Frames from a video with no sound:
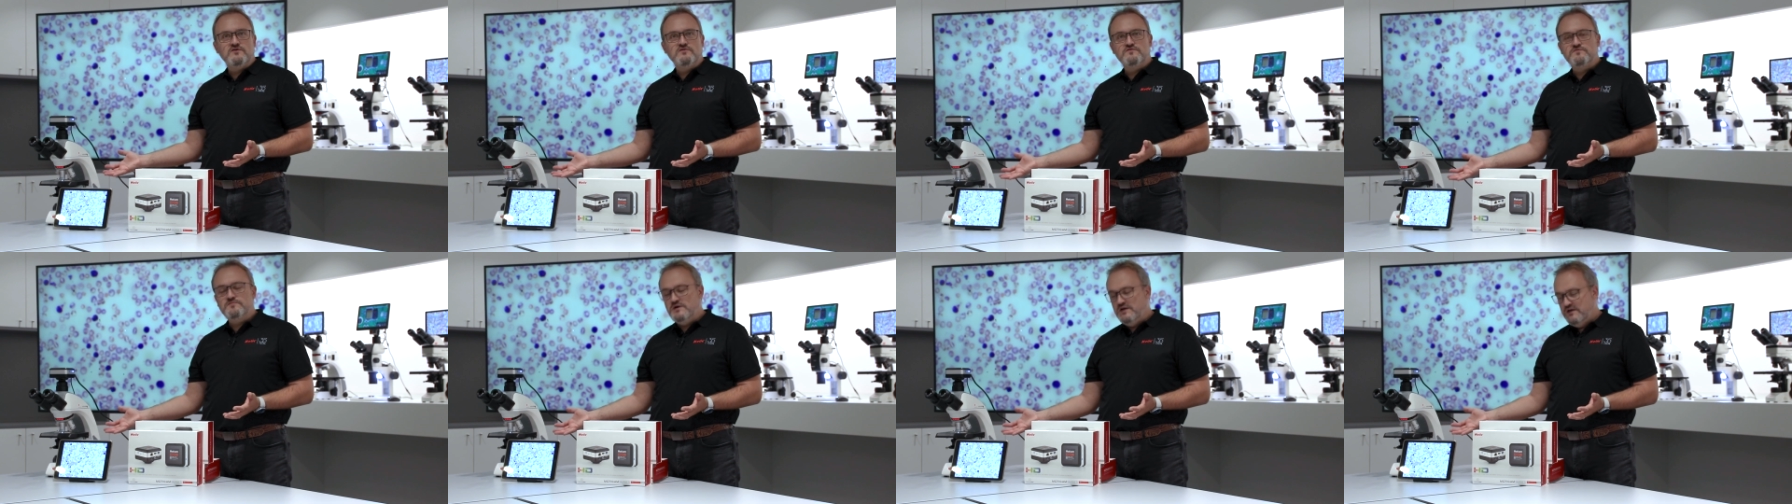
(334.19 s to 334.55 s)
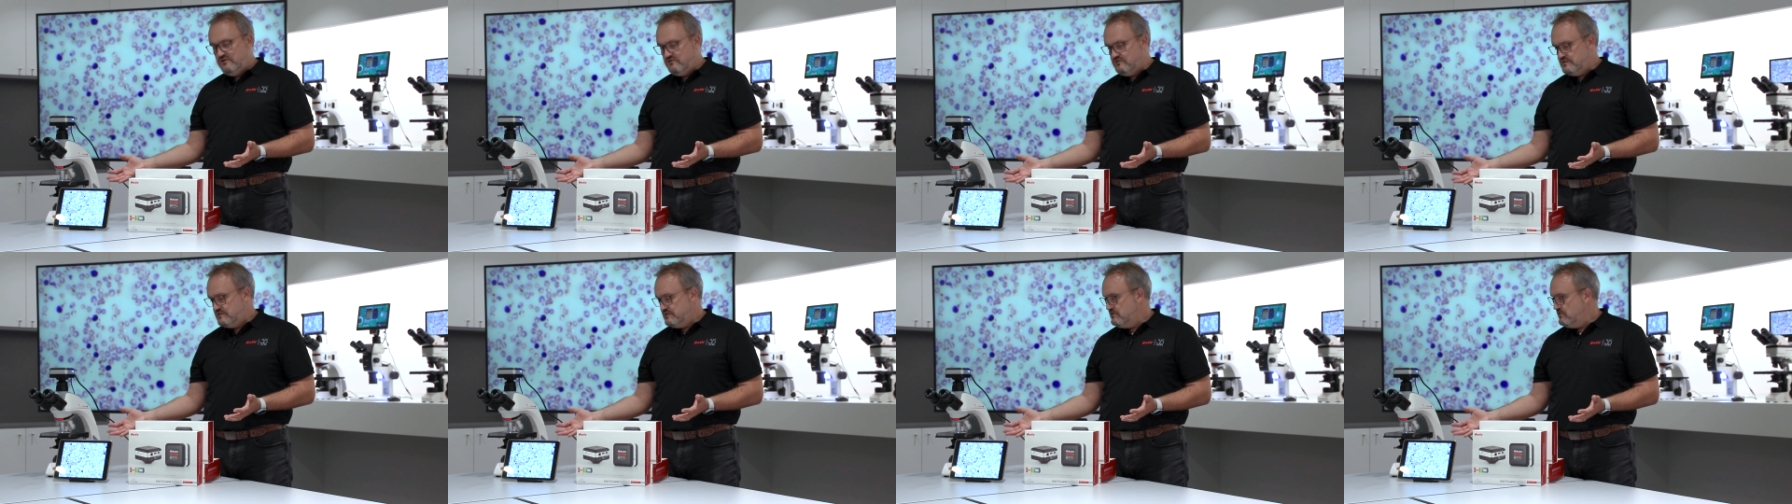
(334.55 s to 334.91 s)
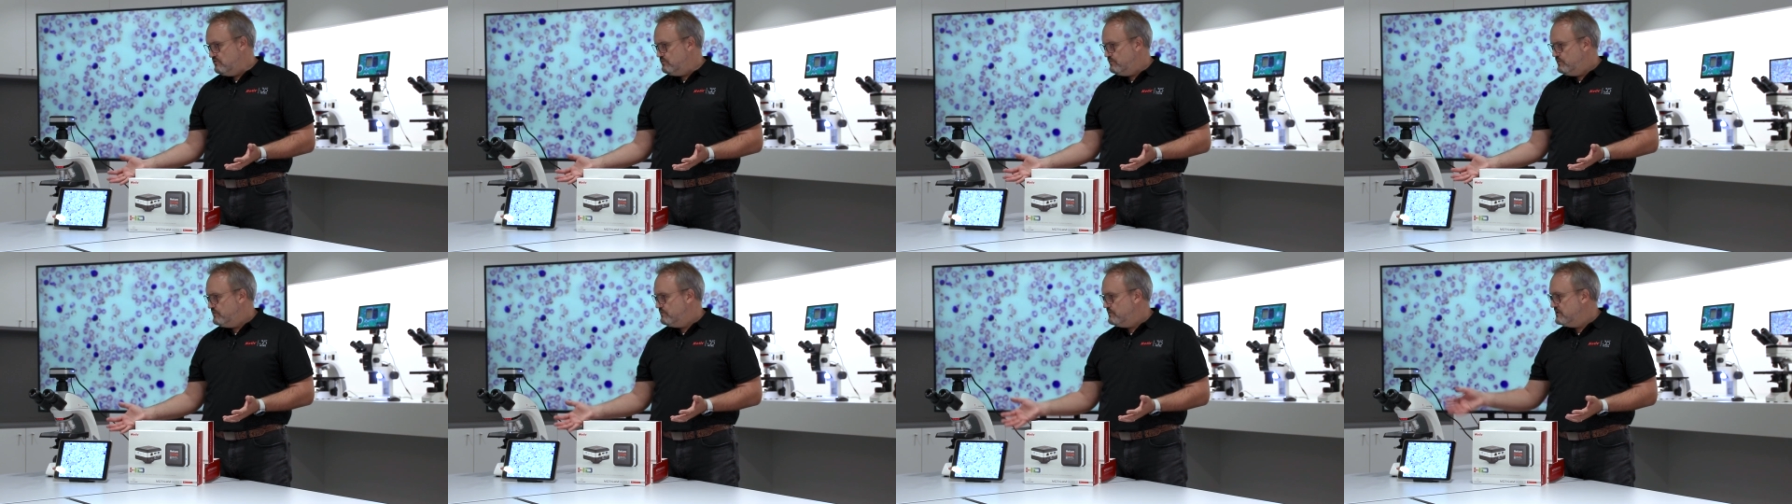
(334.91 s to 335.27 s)
of
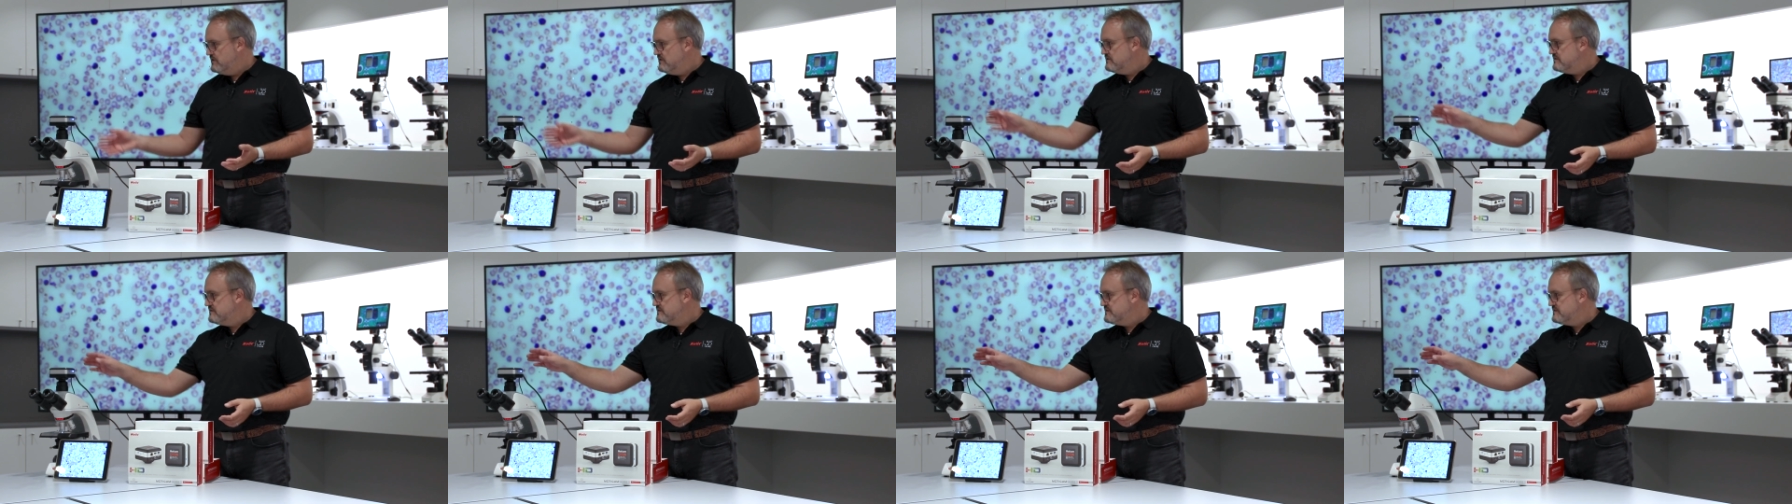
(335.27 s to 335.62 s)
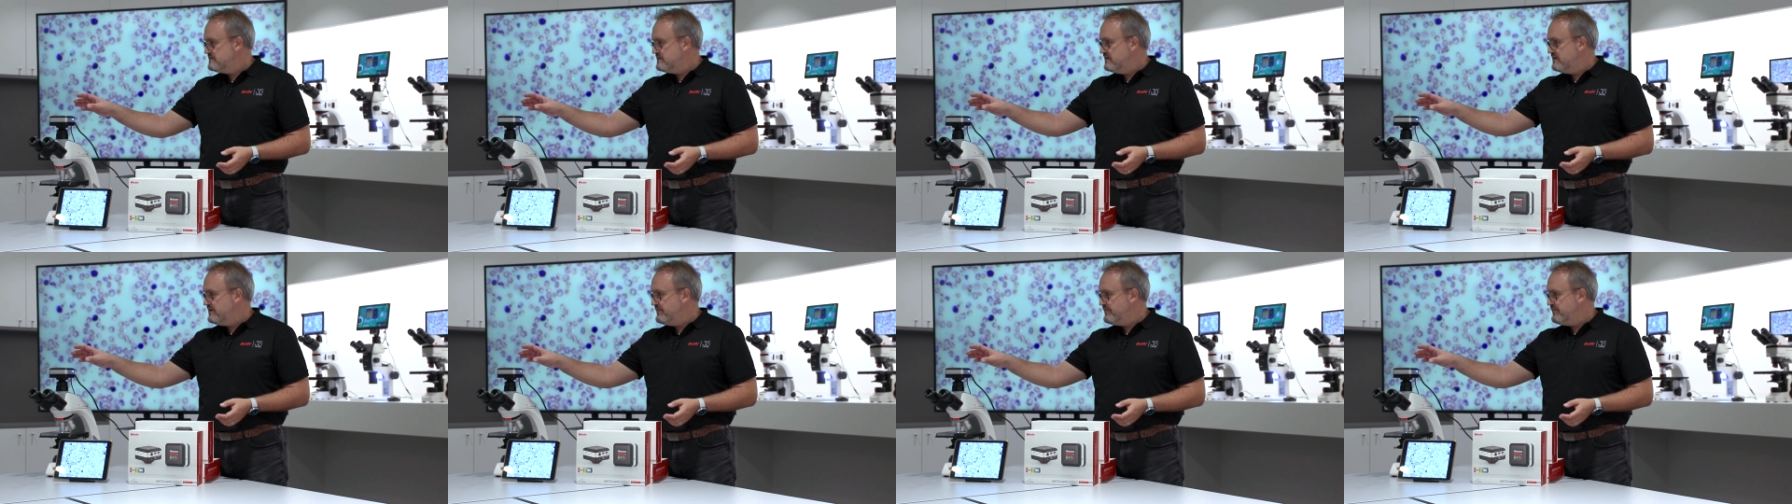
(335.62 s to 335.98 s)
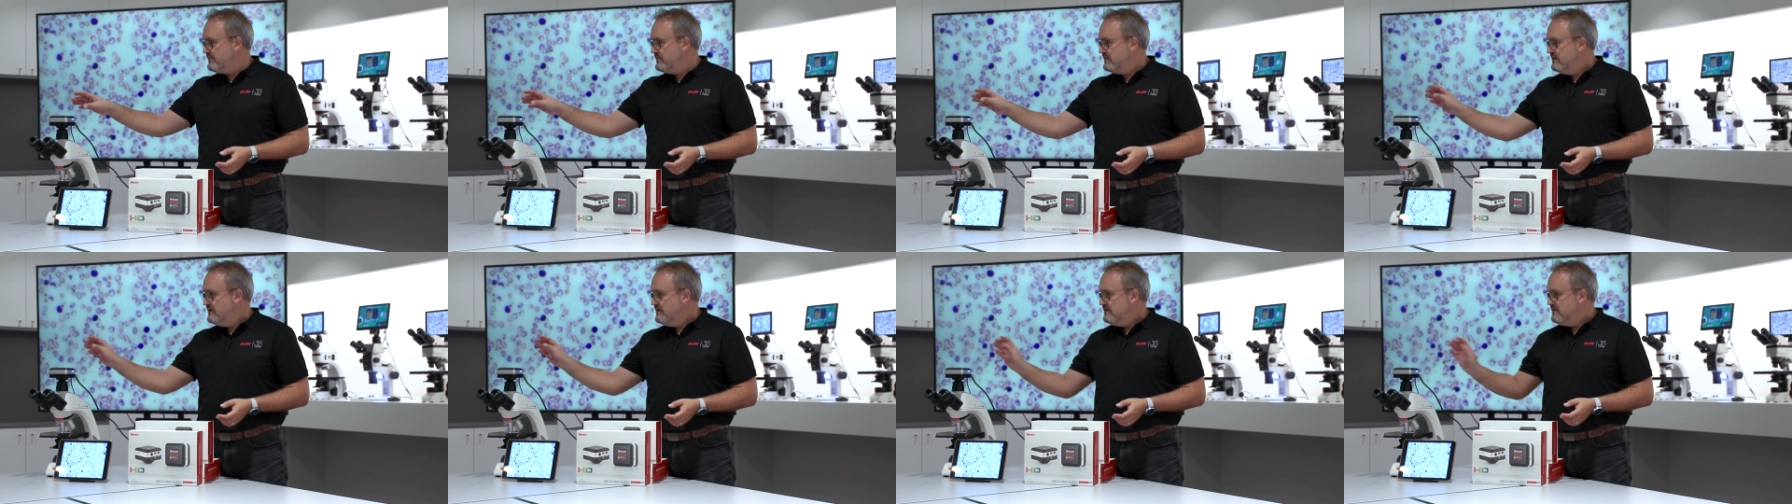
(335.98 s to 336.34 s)
microscope because um,